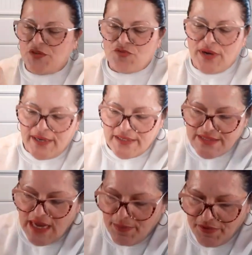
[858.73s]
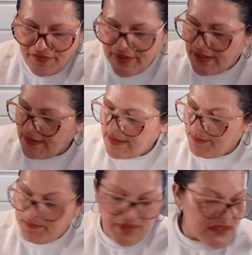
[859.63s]
dried on top of it.
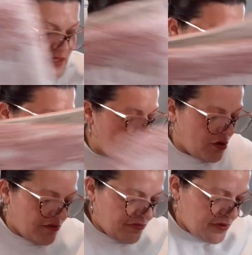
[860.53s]
It pisses me off.